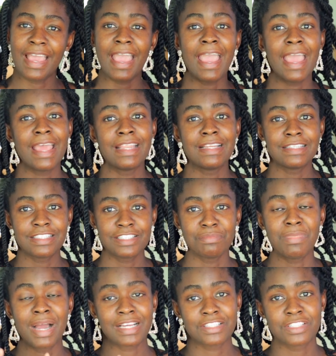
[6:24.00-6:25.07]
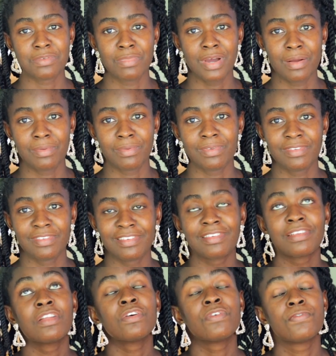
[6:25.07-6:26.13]
and maximum
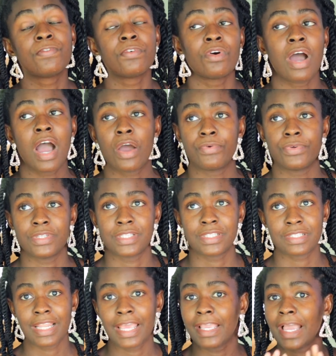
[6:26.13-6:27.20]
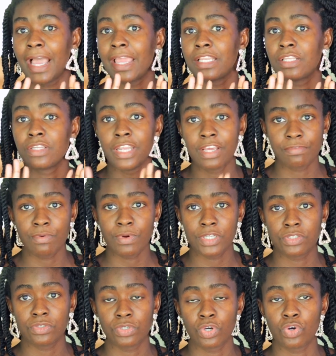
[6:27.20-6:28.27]
4 hours. Like, I never
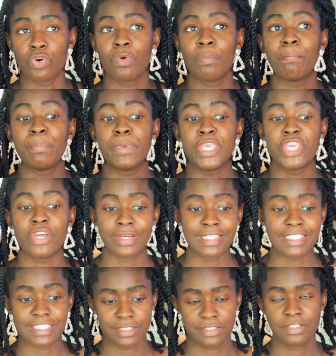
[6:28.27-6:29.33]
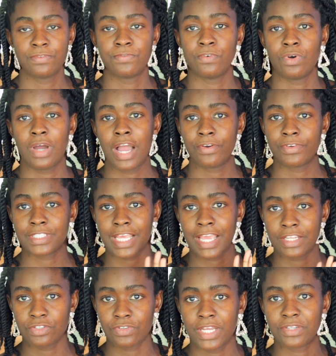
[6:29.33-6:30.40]
want to go beyond 4 hours.
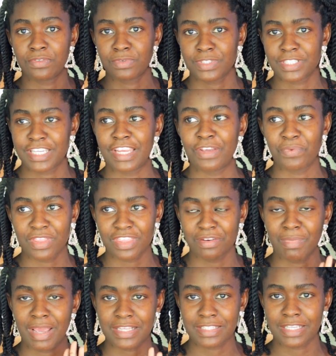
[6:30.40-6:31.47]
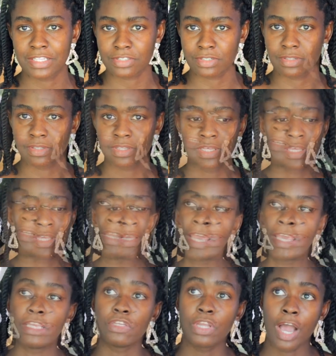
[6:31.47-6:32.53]
I try to stay within my schedule.
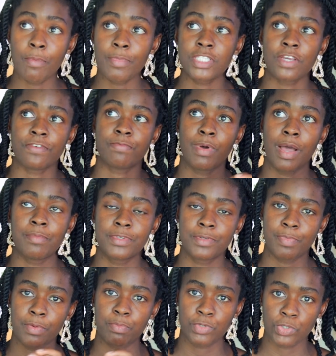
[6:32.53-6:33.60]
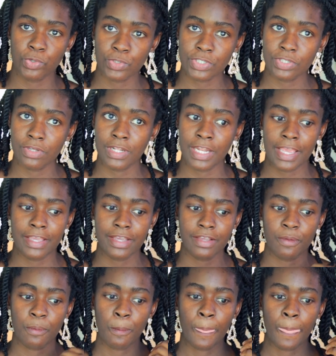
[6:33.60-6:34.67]
Like, in how much I've pumped, babe, total, like,
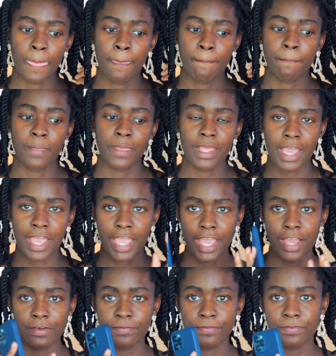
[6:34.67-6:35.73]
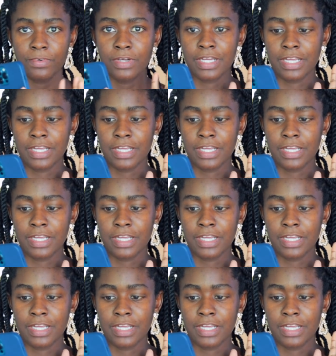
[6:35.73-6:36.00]
I have